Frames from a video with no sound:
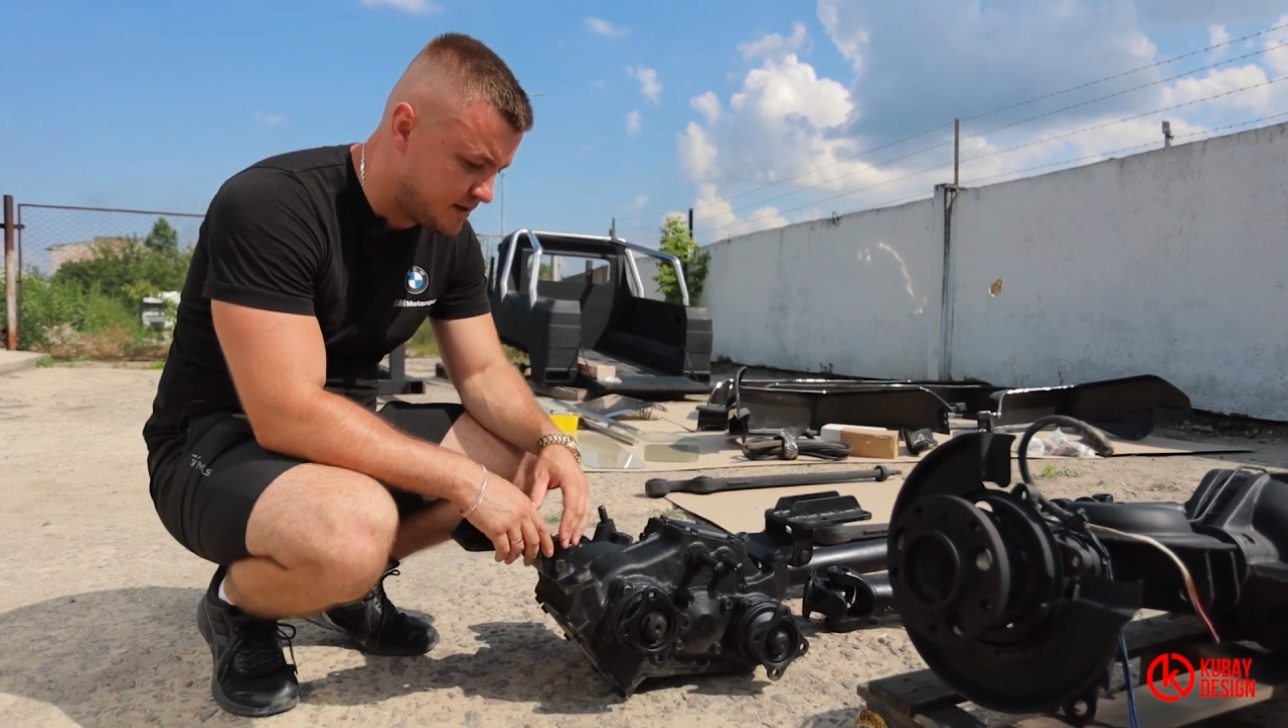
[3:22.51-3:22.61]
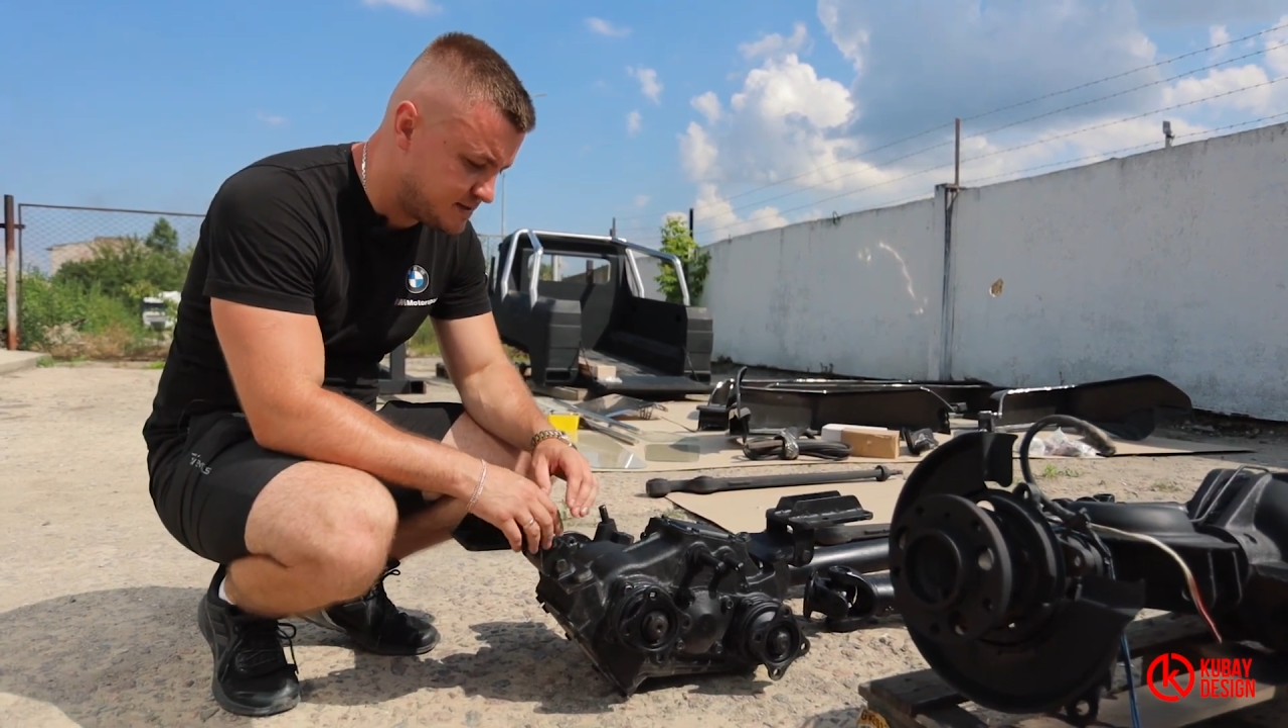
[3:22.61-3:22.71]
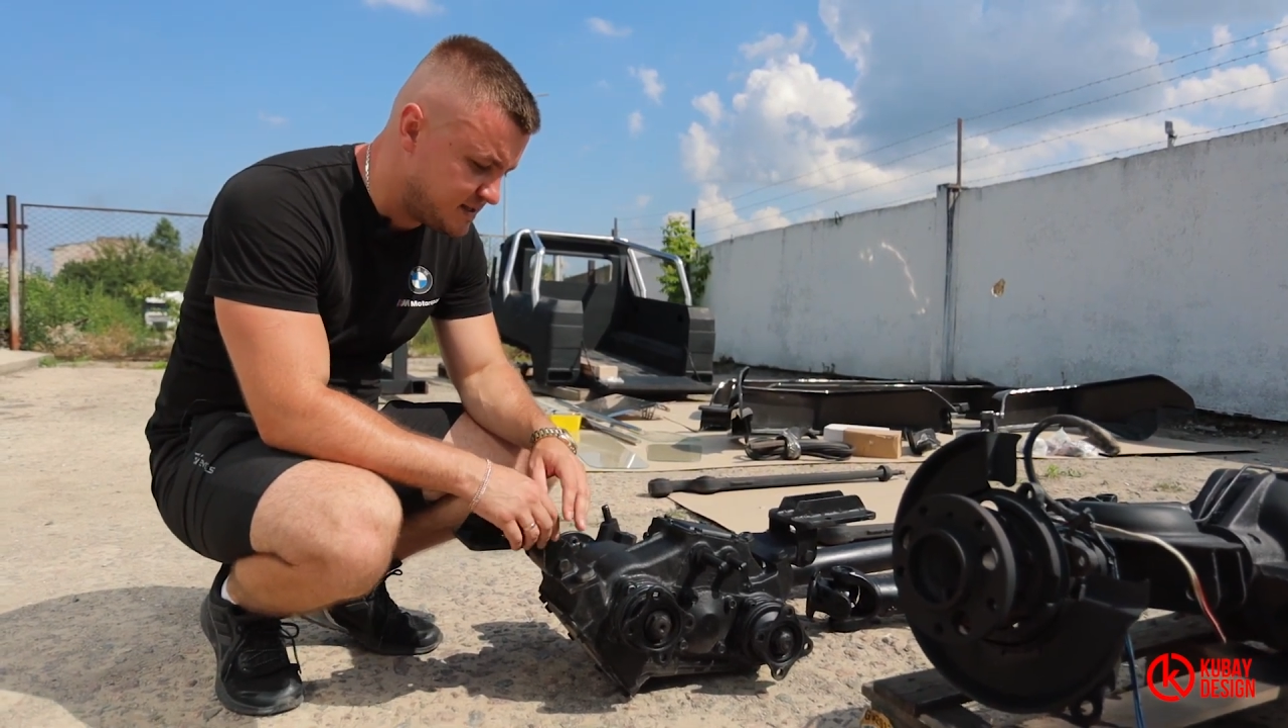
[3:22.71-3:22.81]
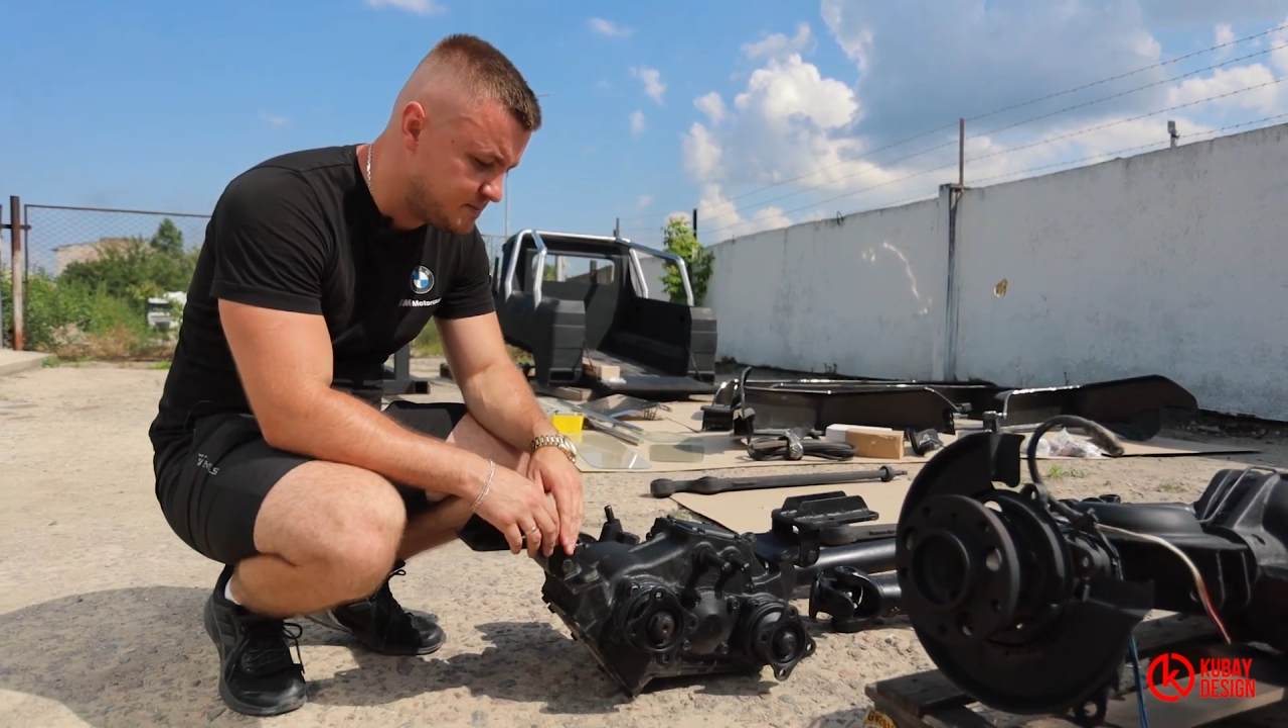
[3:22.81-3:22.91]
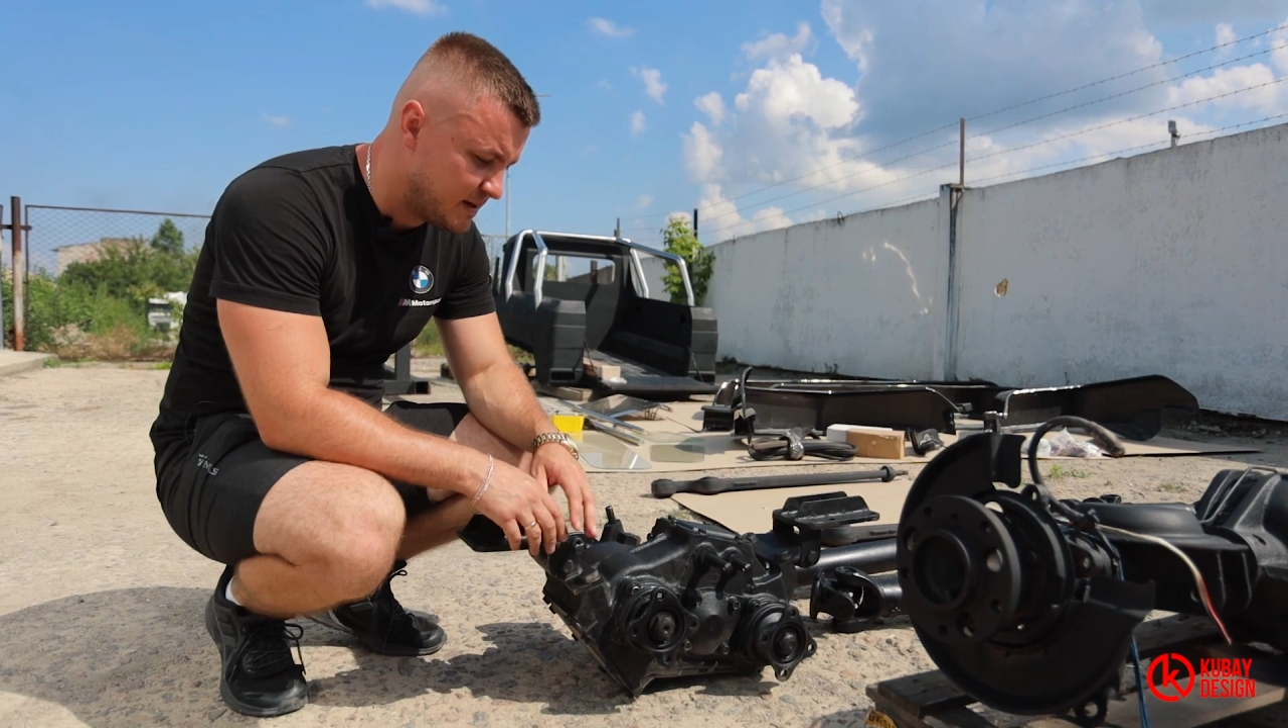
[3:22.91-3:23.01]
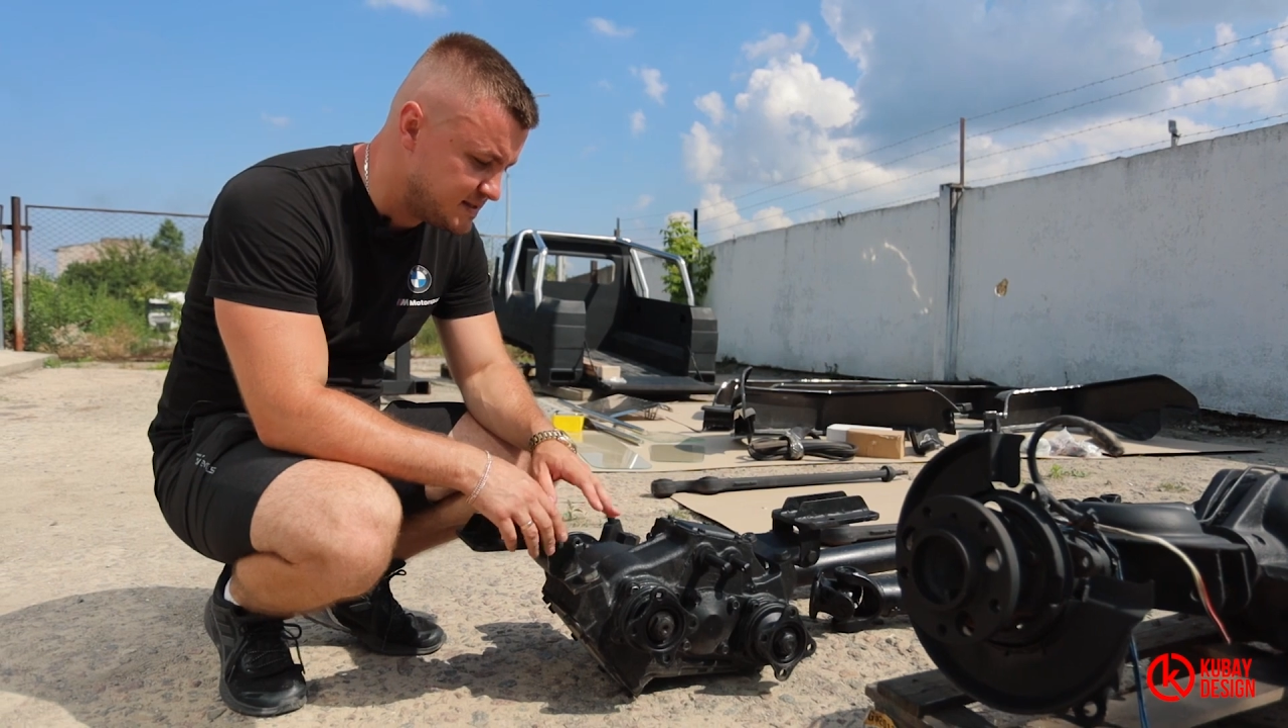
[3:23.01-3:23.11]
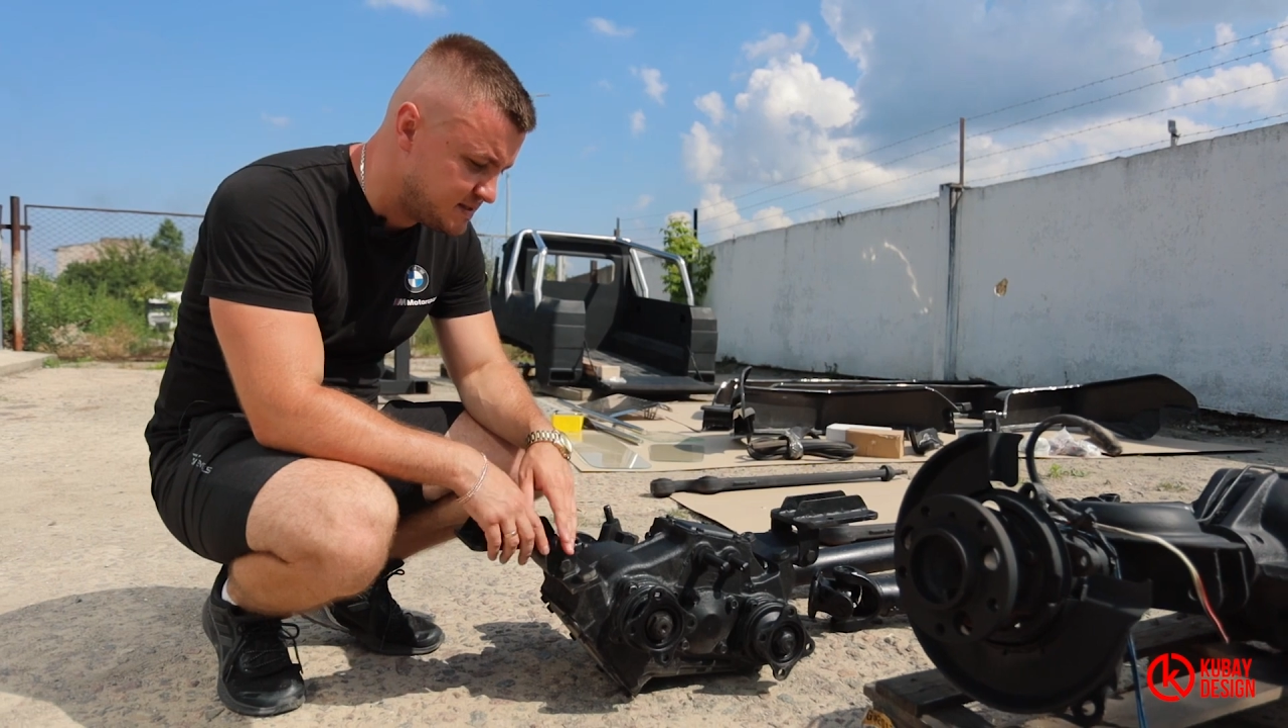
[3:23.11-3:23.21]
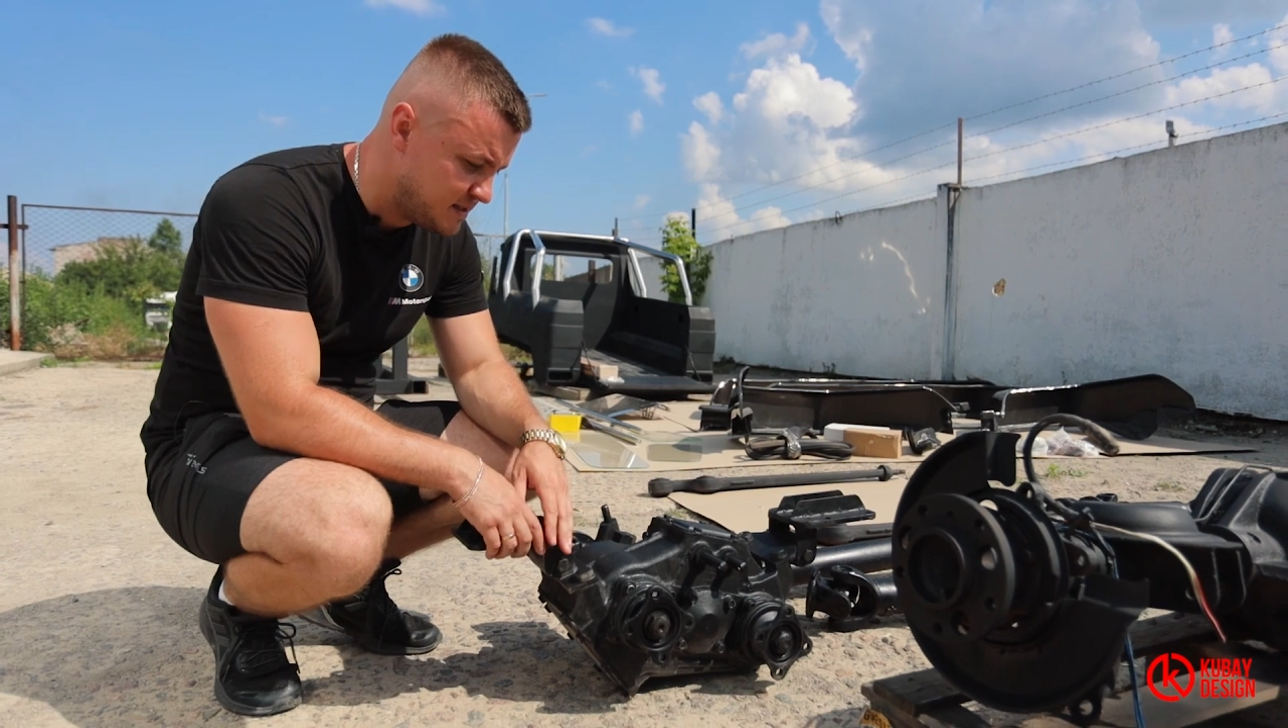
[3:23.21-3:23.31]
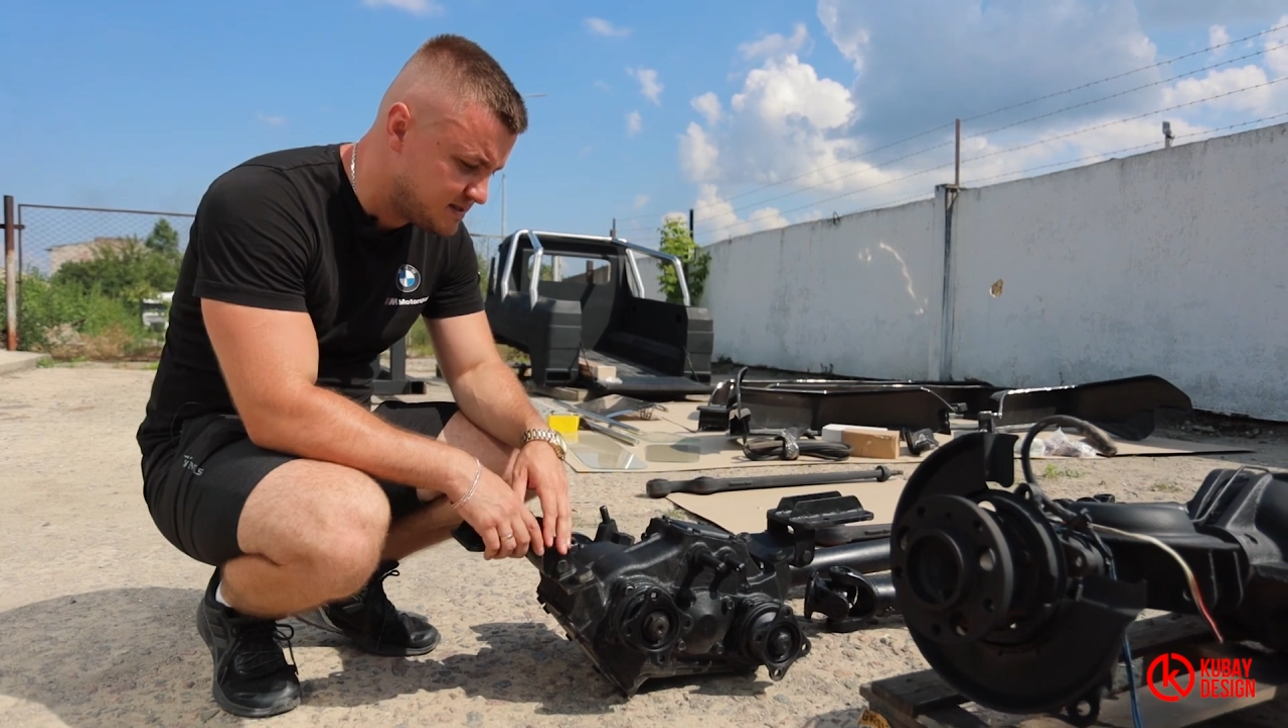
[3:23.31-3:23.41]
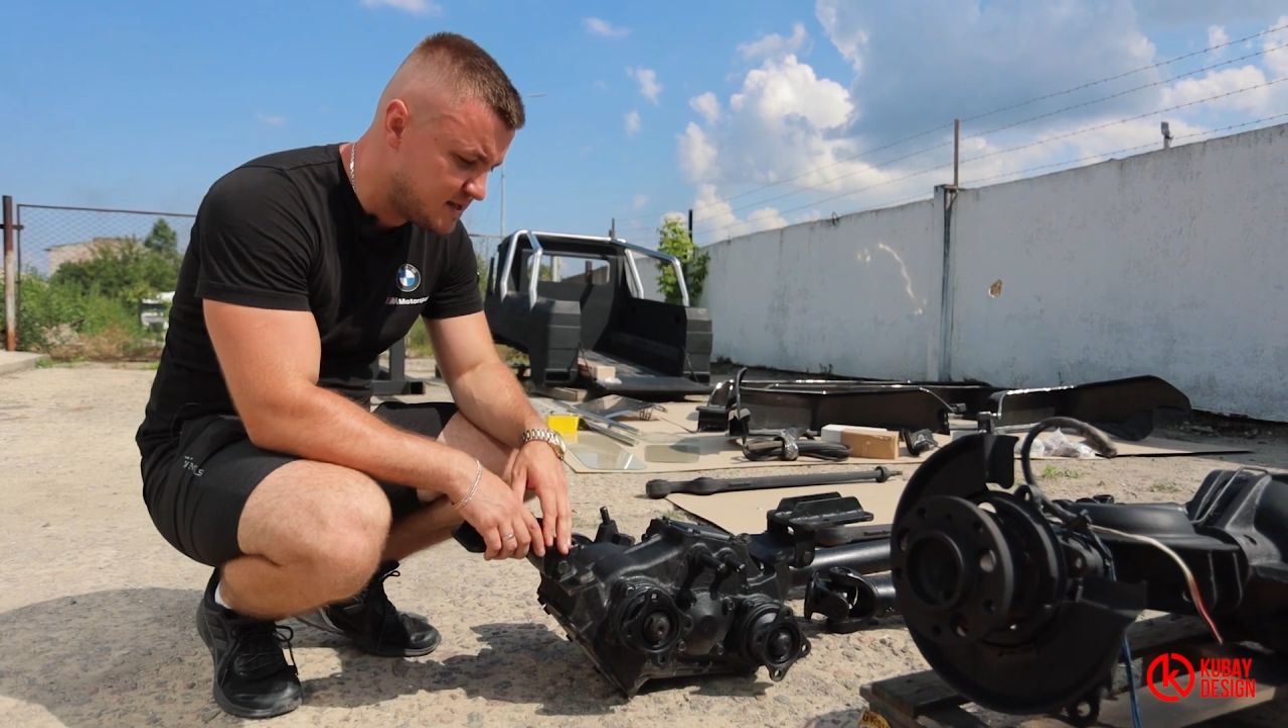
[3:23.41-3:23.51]

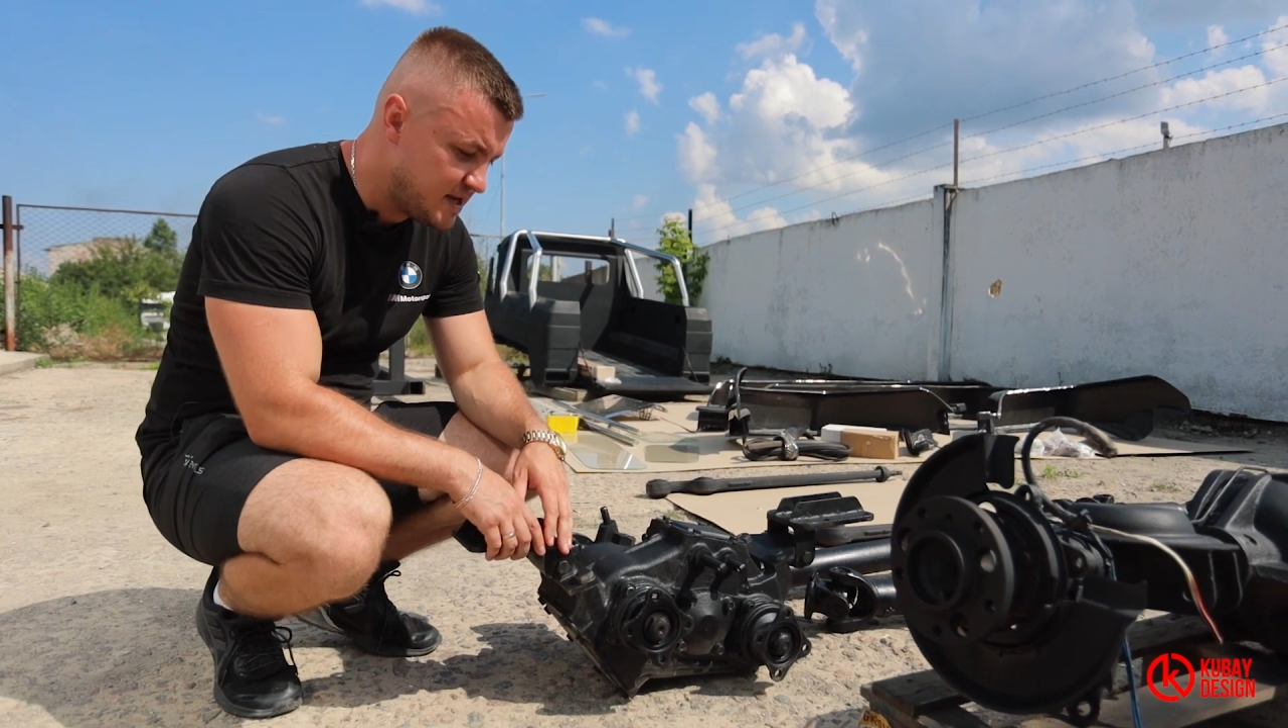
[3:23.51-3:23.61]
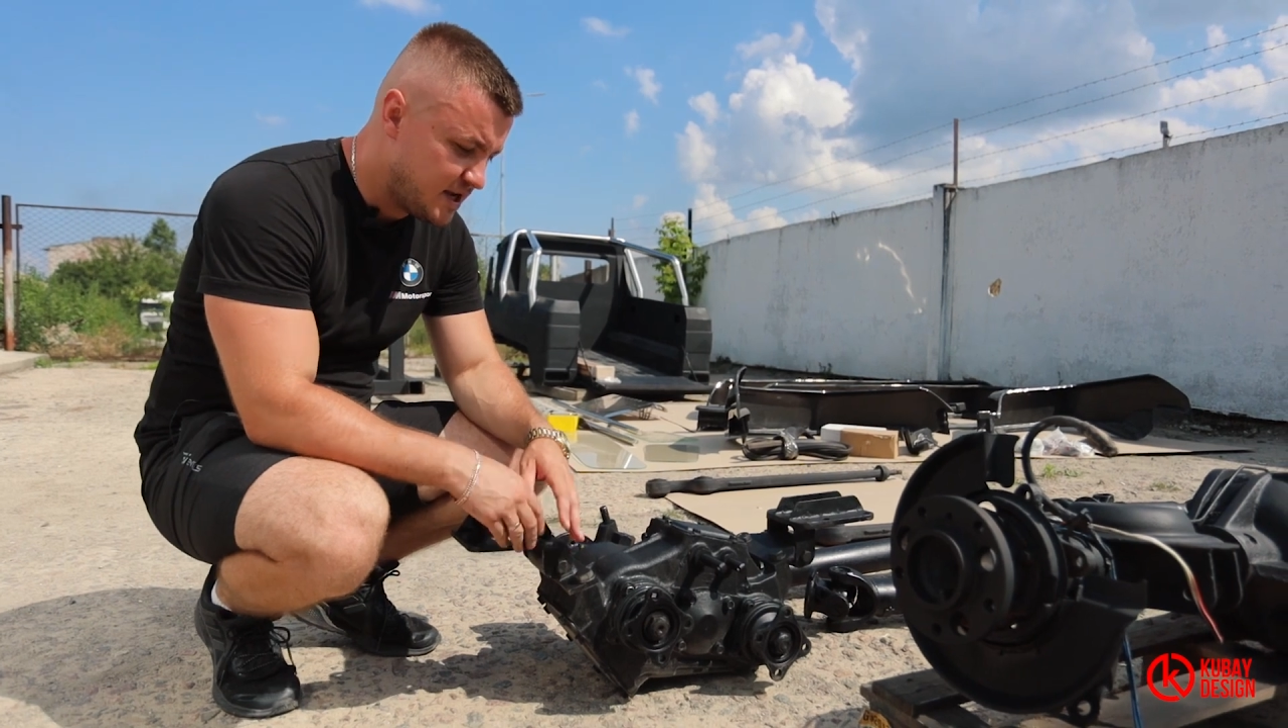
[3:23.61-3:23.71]
6x6.